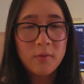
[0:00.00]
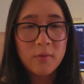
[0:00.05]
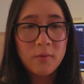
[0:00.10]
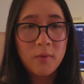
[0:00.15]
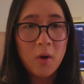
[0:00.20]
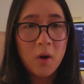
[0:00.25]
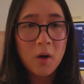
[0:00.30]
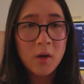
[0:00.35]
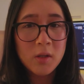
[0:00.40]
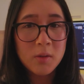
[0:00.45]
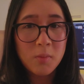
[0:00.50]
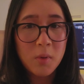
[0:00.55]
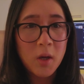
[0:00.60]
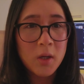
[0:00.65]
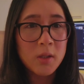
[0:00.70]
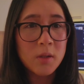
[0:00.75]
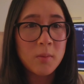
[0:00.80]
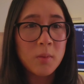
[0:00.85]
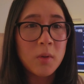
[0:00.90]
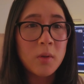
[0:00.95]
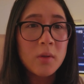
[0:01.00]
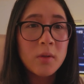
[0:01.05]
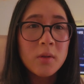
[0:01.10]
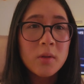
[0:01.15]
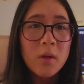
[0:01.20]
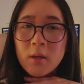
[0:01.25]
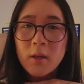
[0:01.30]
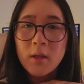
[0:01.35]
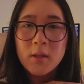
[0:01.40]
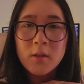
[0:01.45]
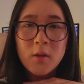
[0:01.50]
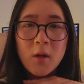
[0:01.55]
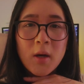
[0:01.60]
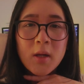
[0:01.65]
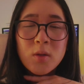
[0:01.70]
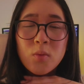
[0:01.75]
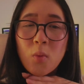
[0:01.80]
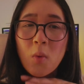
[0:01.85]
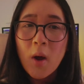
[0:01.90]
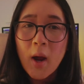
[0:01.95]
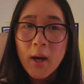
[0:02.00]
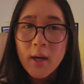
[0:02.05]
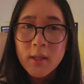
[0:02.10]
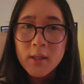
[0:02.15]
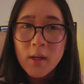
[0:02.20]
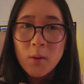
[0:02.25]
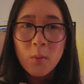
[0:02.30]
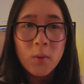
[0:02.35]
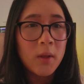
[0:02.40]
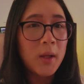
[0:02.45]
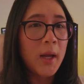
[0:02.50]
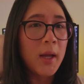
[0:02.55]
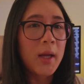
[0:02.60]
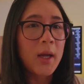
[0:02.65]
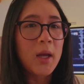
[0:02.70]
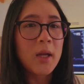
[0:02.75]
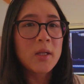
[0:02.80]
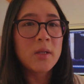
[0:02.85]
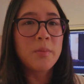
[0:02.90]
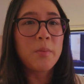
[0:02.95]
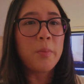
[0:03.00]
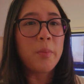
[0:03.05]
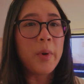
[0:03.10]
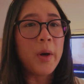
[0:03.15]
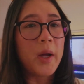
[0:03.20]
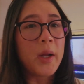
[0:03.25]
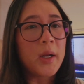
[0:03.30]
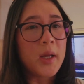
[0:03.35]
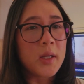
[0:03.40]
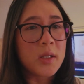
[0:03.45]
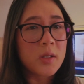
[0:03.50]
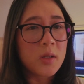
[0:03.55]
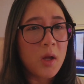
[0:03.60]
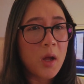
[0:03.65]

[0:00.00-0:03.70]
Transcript: far as possible. It's not as wide as I would like it, but it's